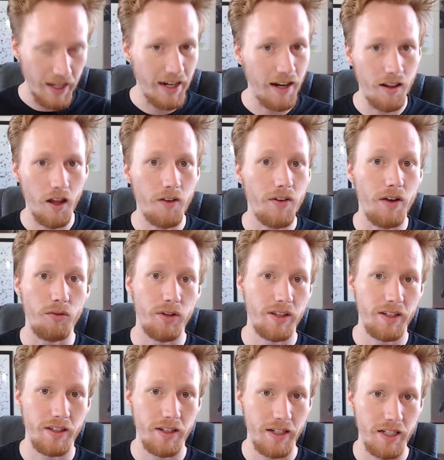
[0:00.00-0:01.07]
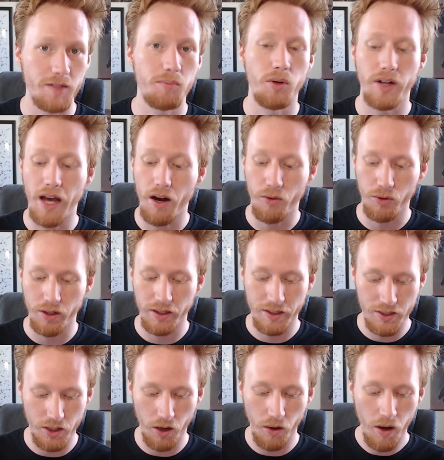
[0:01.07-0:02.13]
I love everything that he's put out, really.
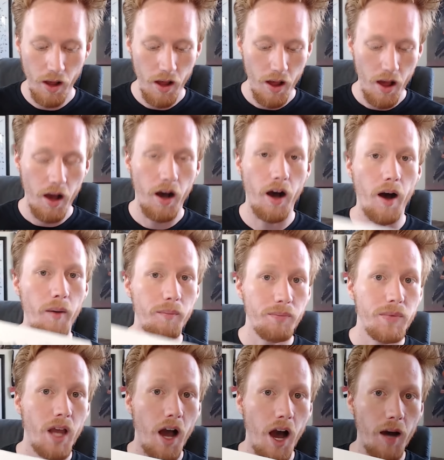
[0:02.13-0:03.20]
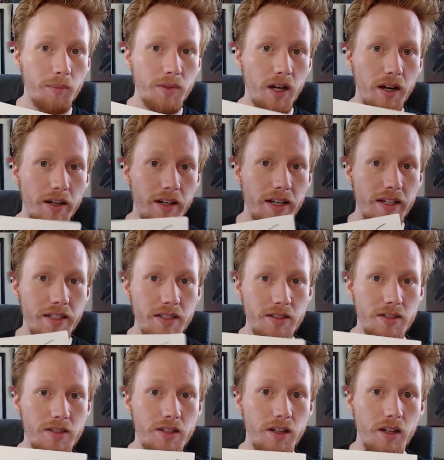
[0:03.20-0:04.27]
So hopped on
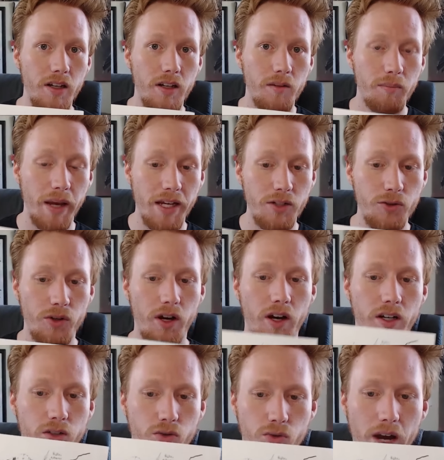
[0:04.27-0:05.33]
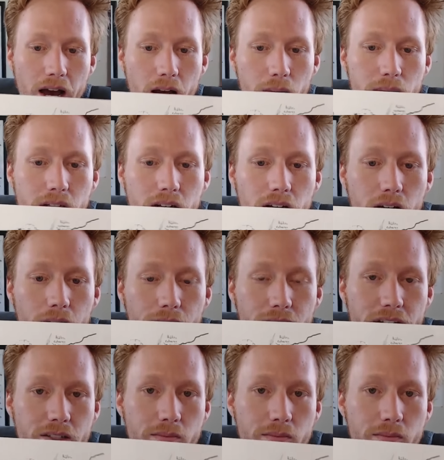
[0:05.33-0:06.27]
his Patreon, grabbed this